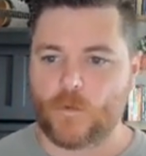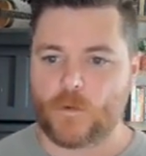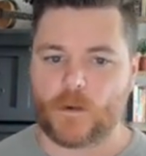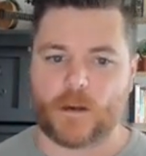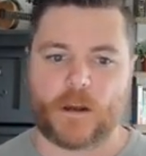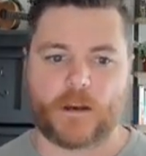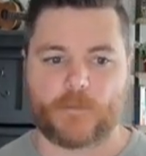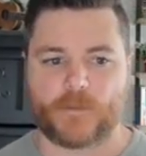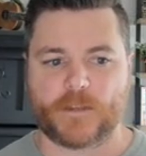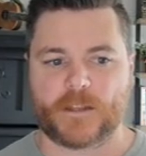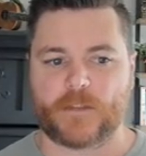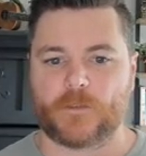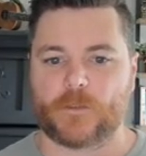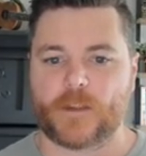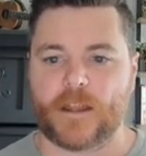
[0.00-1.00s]
or on a
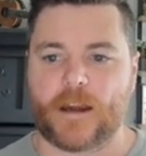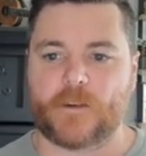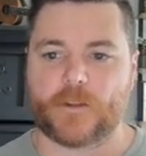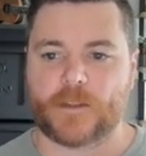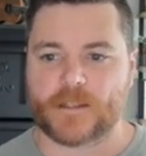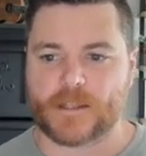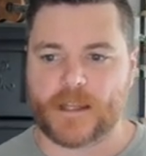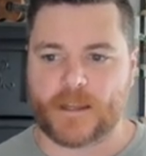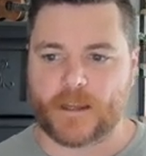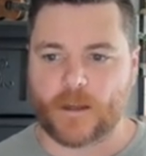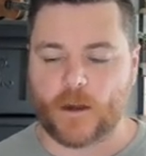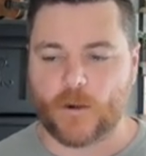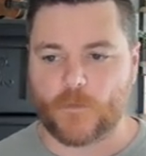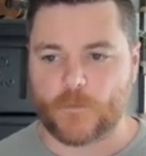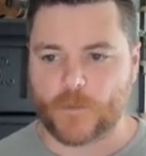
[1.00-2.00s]
particular layout, you can say
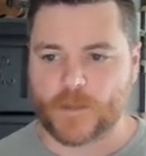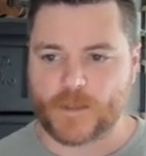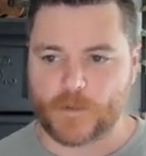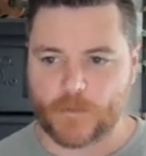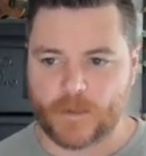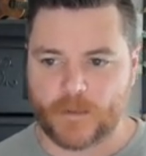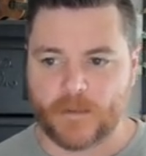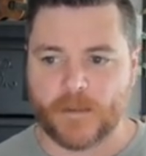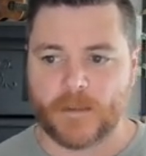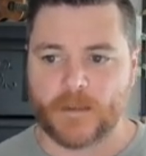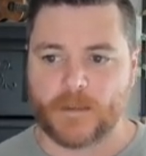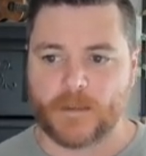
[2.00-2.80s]
like, oh, for this one,